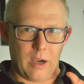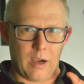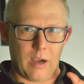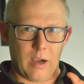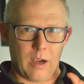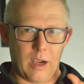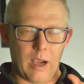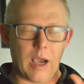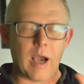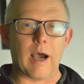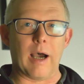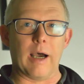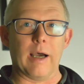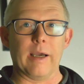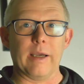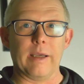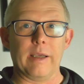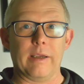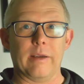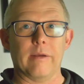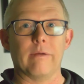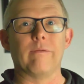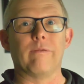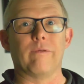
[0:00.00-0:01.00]

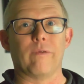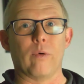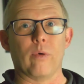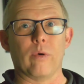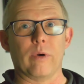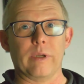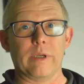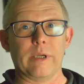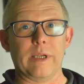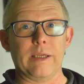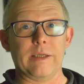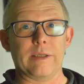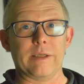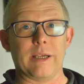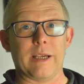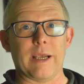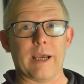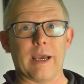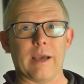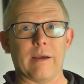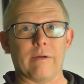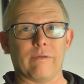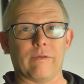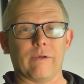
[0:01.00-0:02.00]
high for an
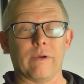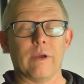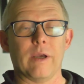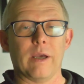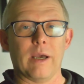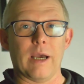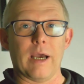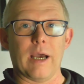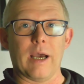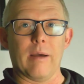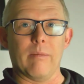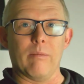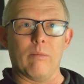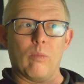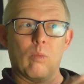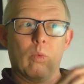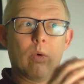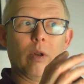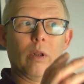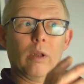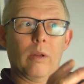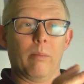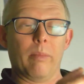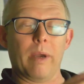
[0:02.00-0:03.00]
ETF.
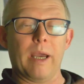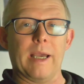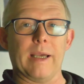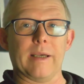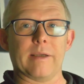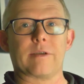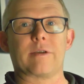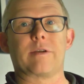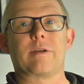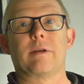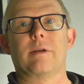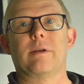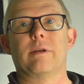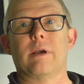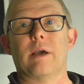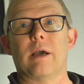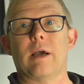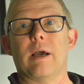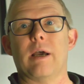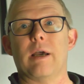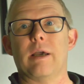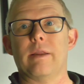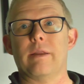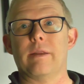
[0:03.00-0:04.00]
One of the best
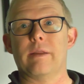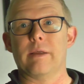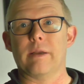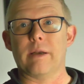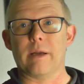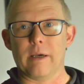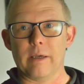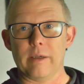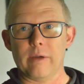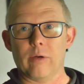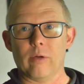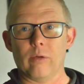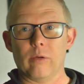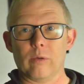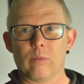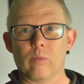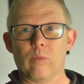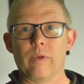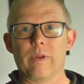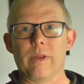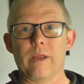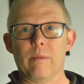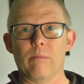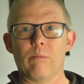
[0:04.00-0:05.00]
that I hold
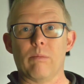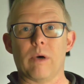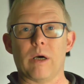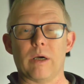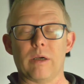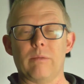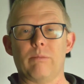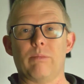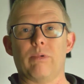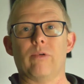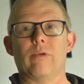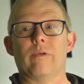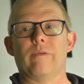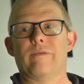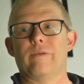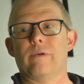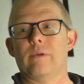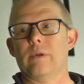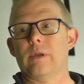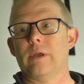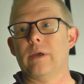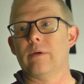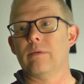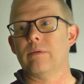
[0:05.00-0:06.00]
within my
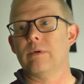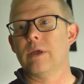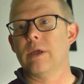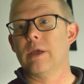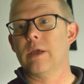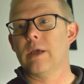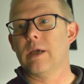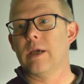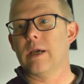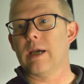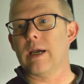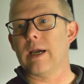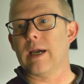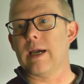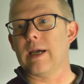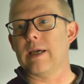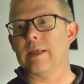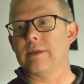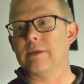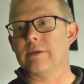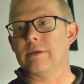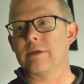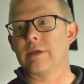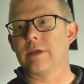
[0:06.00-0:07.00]
portfolio,
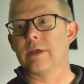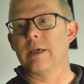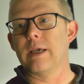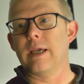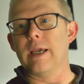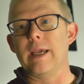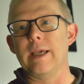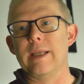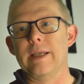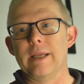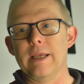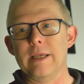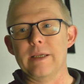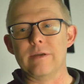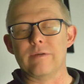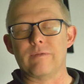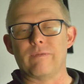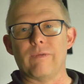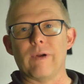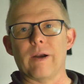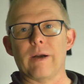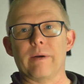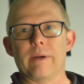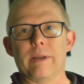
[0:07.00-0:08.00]
and it is
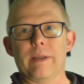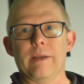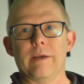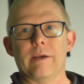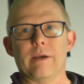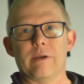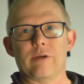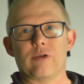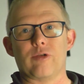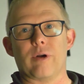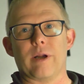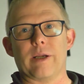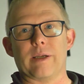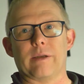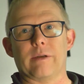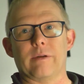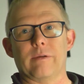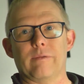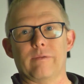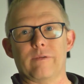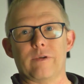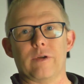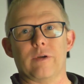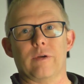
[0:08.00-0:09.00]
very
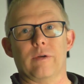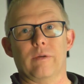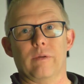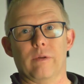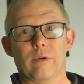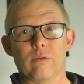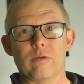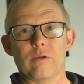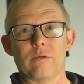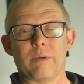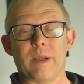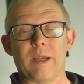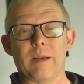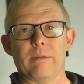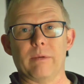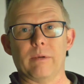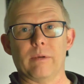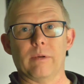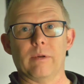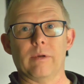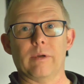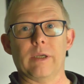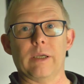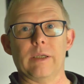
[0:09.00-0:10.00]
attractive to those people
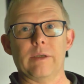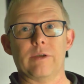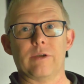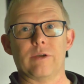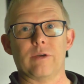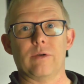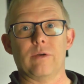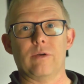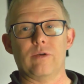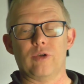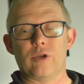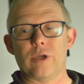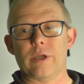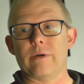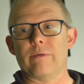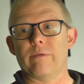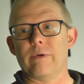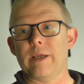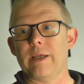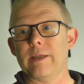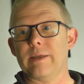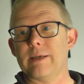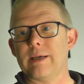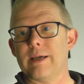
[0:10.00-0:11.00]
looking to
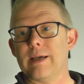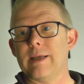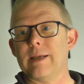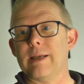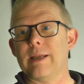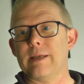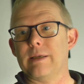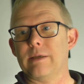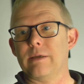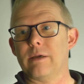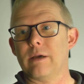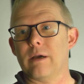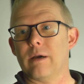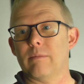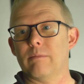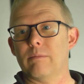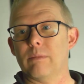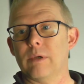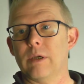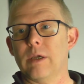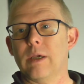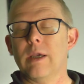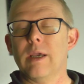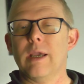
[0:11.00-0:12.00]
generate an income.
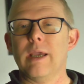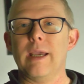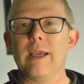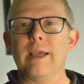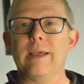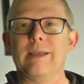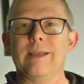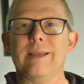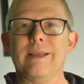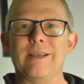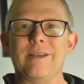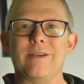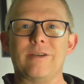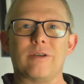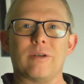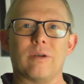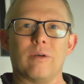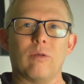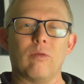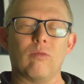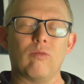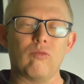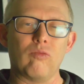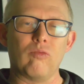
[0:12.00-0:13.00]
It is
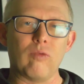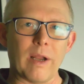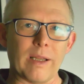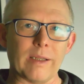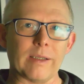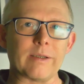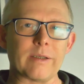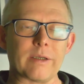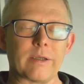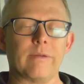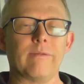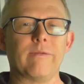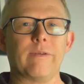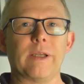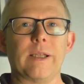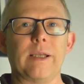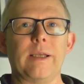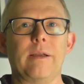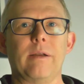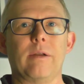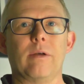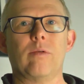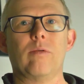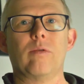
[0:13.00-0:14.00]
relatively
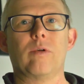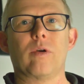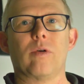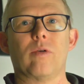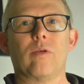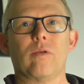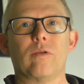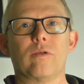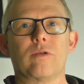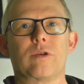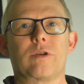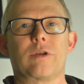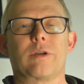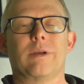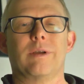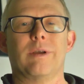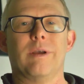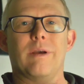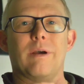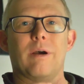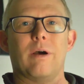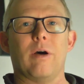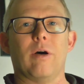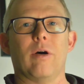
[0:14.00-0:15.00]
low cost.
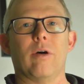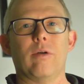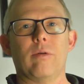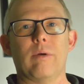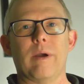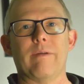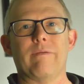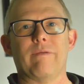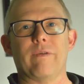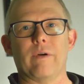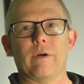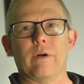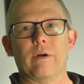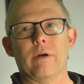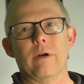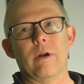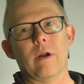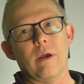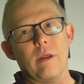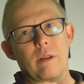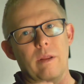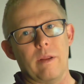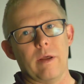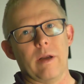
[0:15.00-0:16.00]
However,
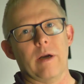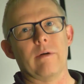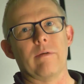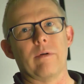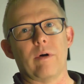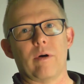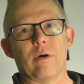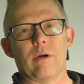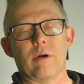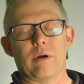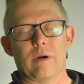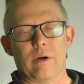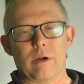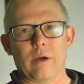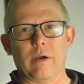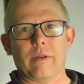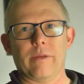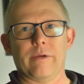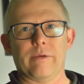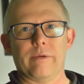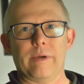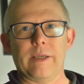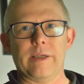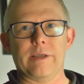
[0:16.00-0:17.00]
there are
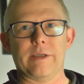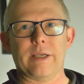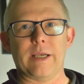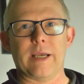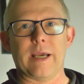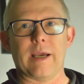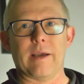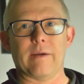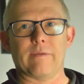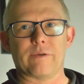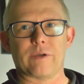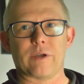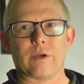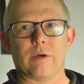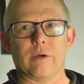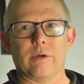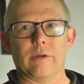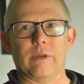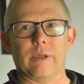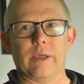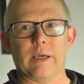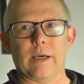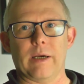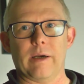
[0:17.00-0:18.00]
other ETFs out
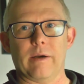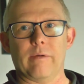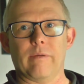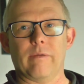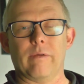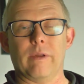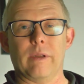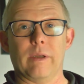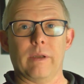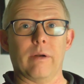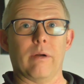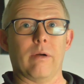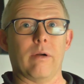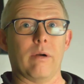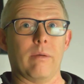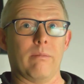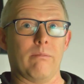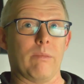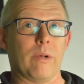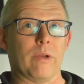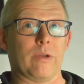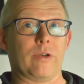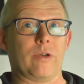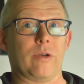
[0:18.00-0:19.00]
there that are
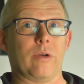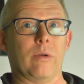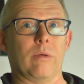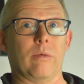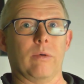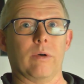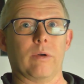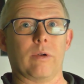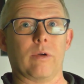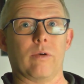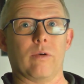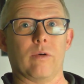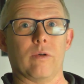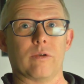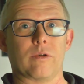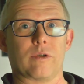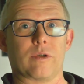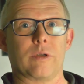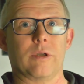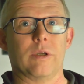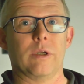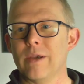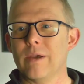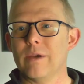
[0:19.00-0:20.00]
much lower
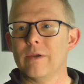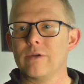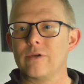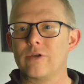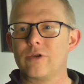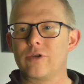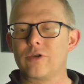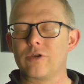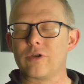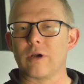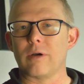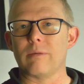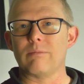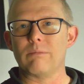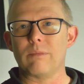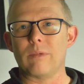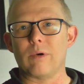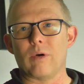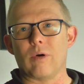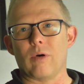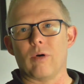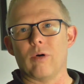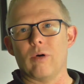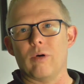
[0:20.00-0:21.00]
costs. Some
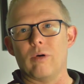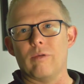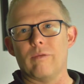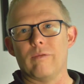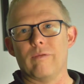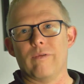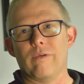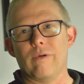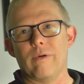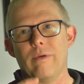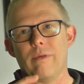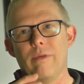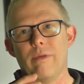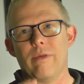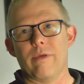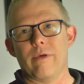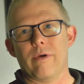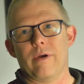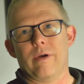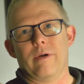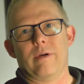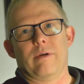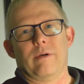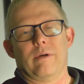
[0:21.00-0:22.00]
of
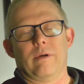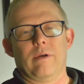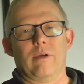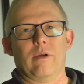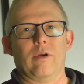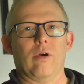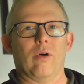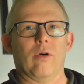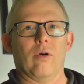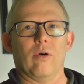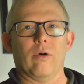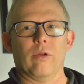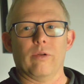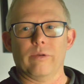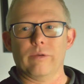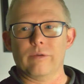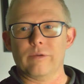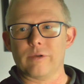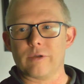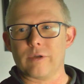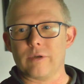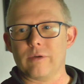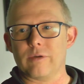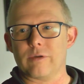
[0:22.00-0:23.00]
the
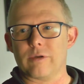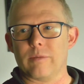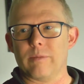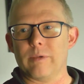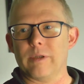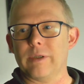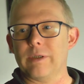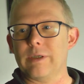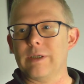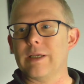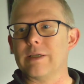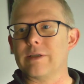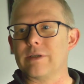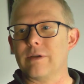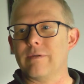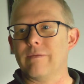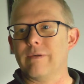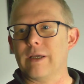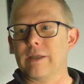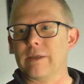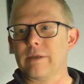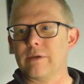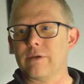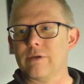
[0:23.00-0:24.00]
cons or some of the
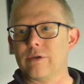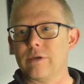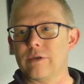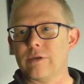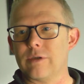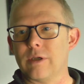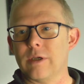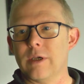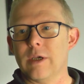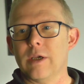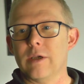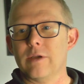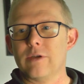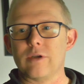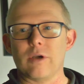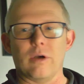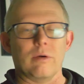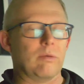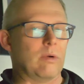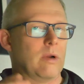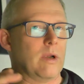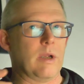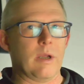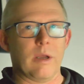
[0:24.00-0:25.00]
disadvantages.
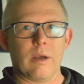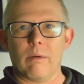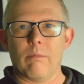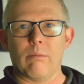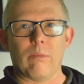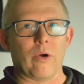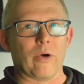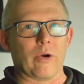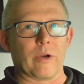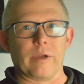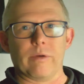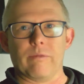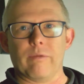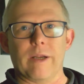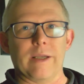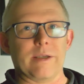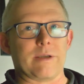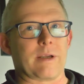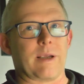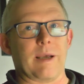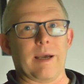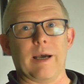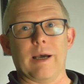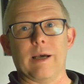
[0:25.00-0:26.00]
So market
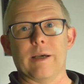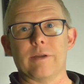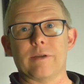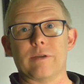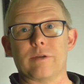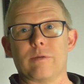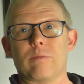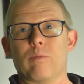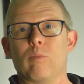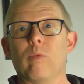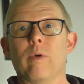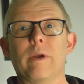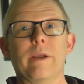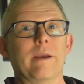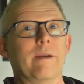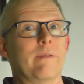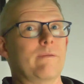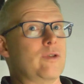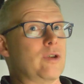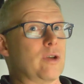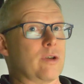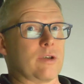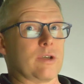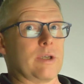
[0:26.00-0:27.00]
risk, as we have
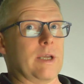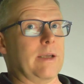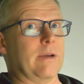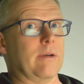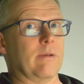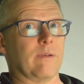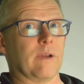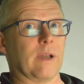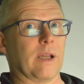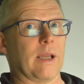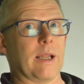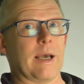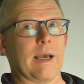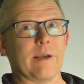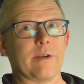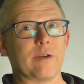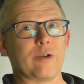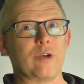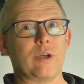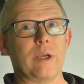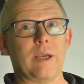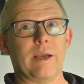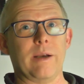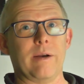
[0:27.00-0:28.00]
just seen over the
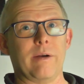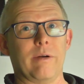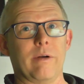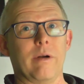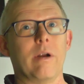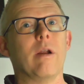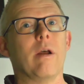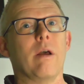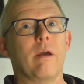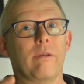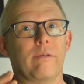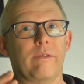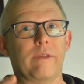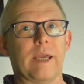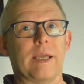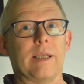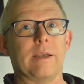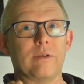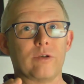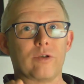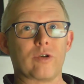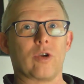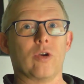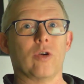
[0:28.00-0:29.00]
last year,
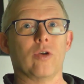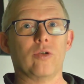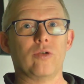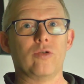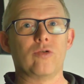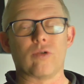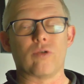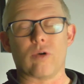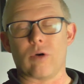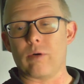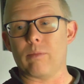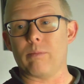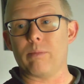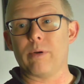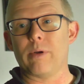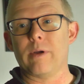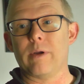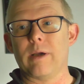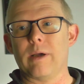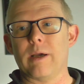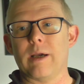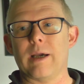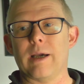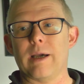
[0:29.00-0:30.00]
things could drop
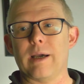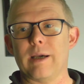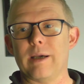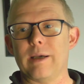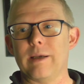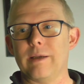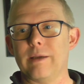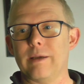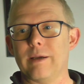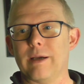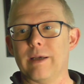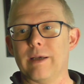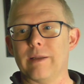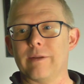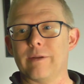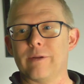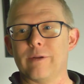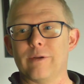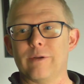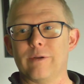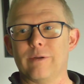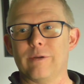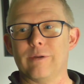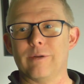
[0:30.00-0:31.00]
at
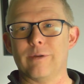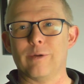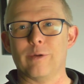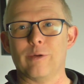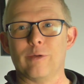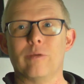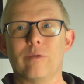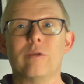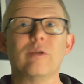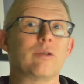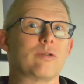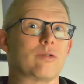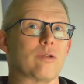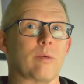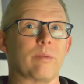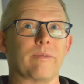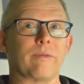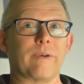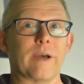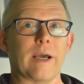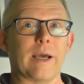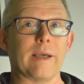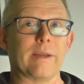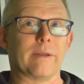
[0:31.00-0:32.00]
the drop of
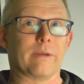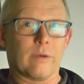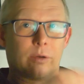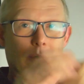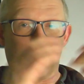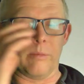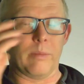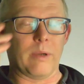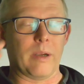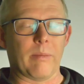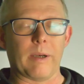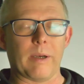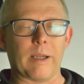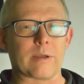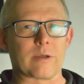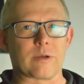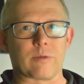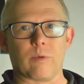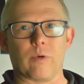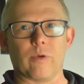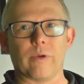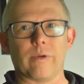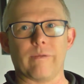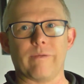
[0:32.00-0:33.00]
a hat. There could be a black
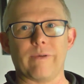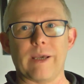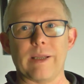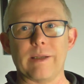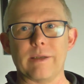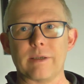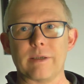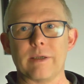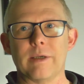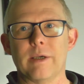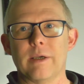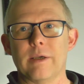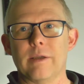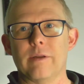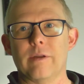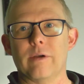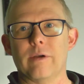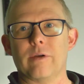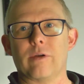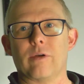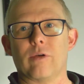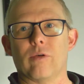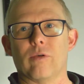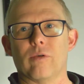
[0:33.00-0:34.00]
swan event
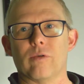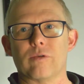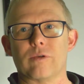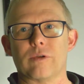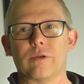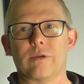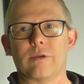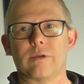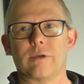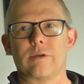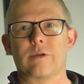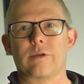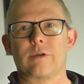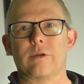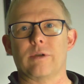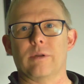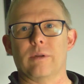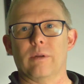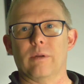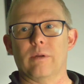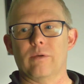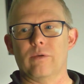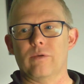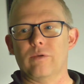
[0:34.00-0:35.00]
that causes us to
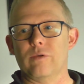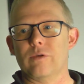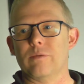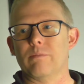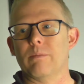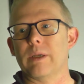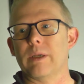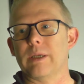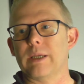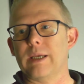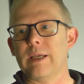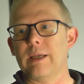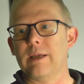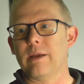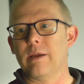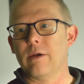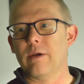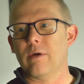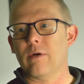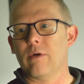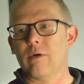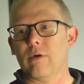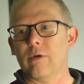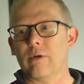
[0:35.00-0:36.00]
lose money
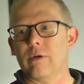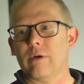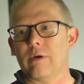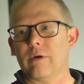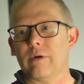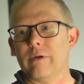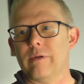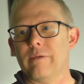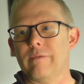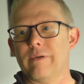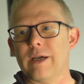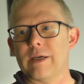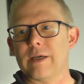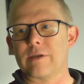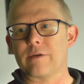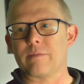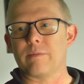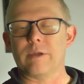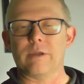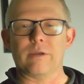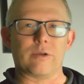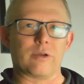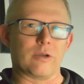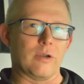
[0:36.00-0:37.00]
on our
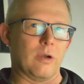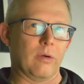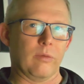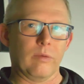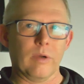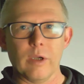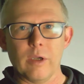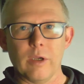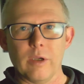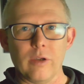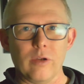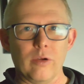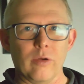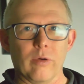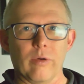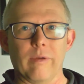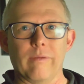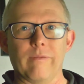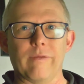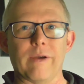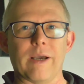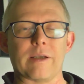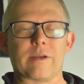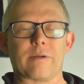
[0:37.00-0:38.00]
investment. So your
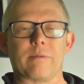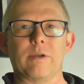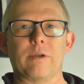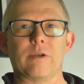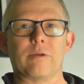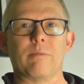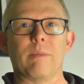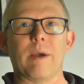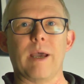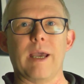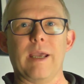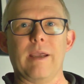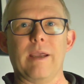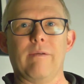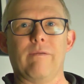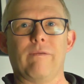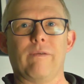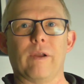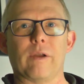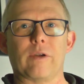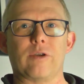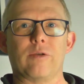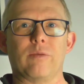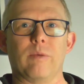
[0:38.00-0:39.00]
investments may
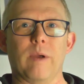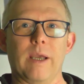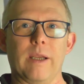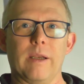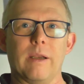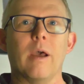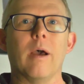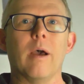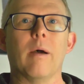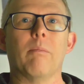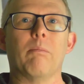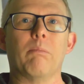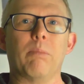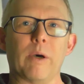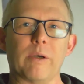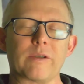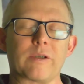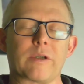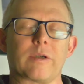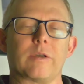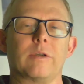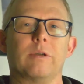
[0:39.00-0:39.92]
fluctuate, but